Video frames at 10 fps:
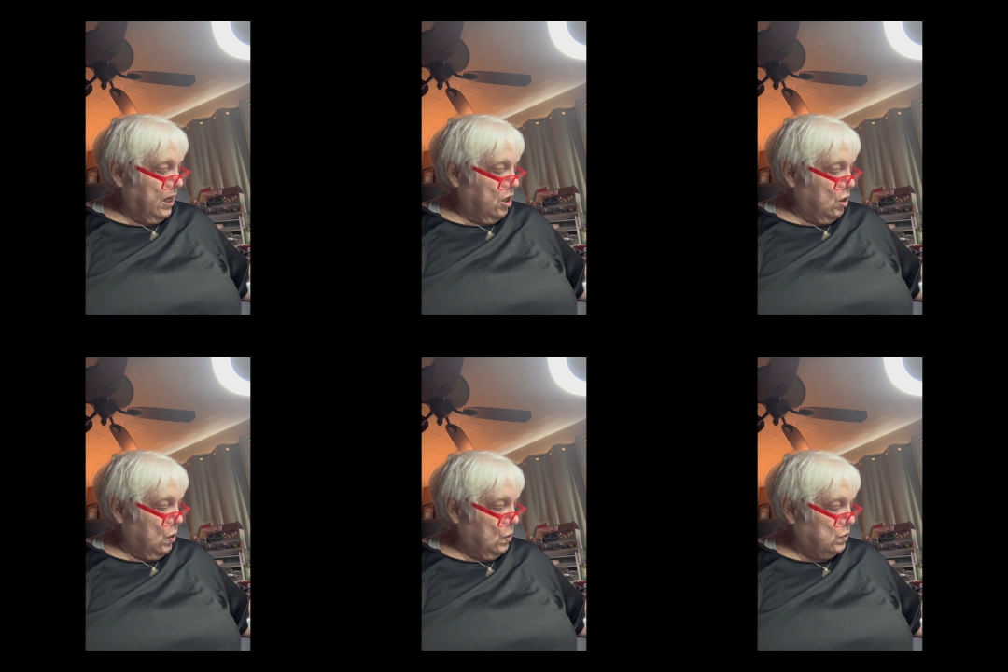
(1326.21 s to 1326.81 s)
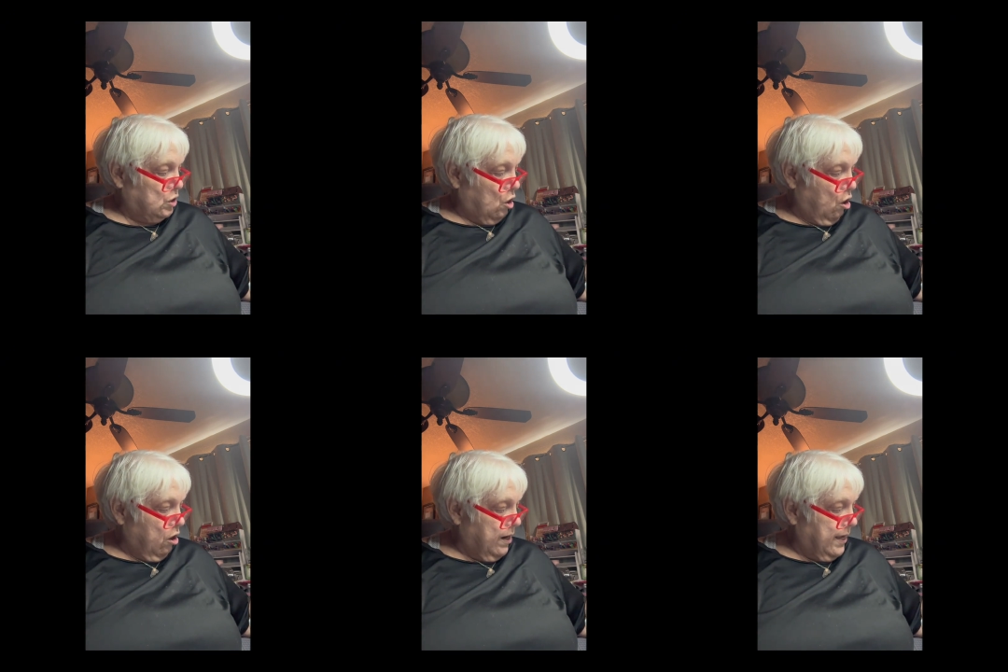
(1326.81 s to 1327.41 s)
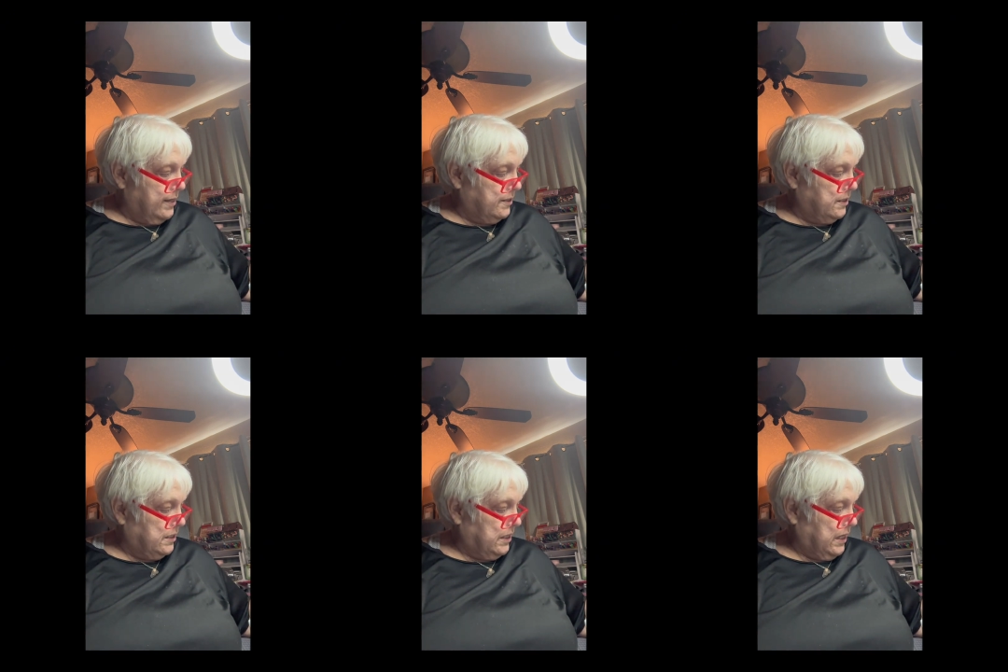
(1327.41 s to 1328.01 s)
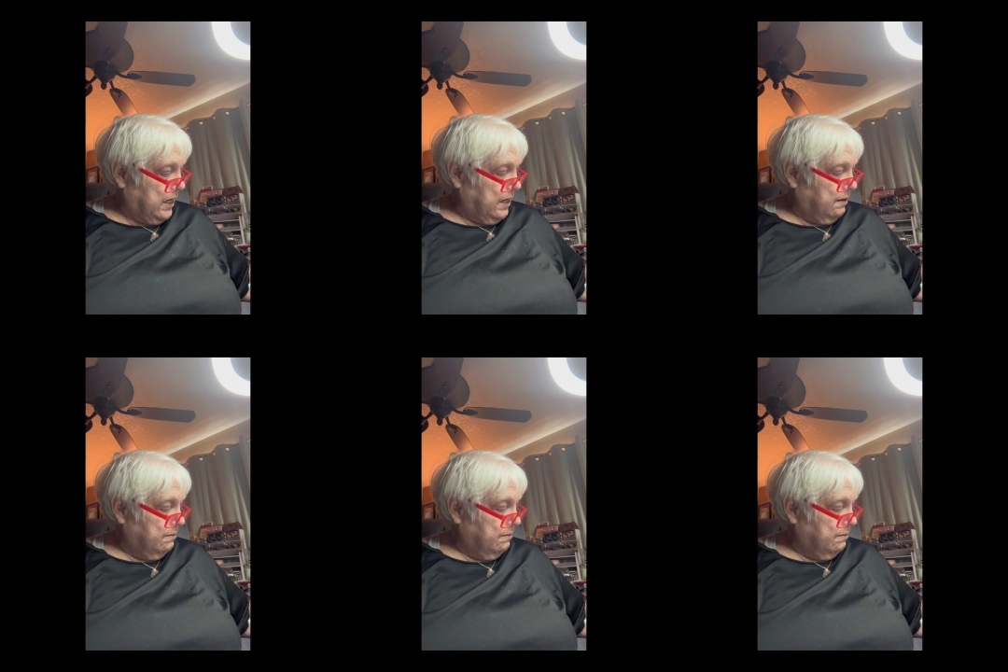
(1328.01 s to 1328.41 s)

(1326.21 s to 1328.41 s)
goes RST,